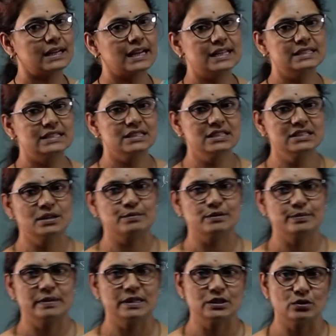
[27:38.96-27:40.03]
S is a
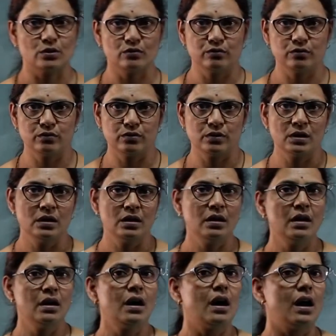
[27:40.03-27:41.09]
subspace of
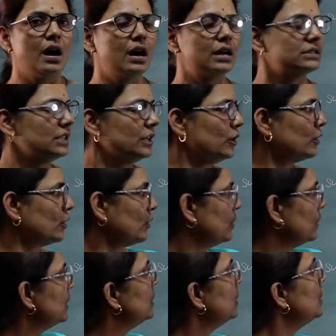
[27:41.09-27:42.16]
R3 or not.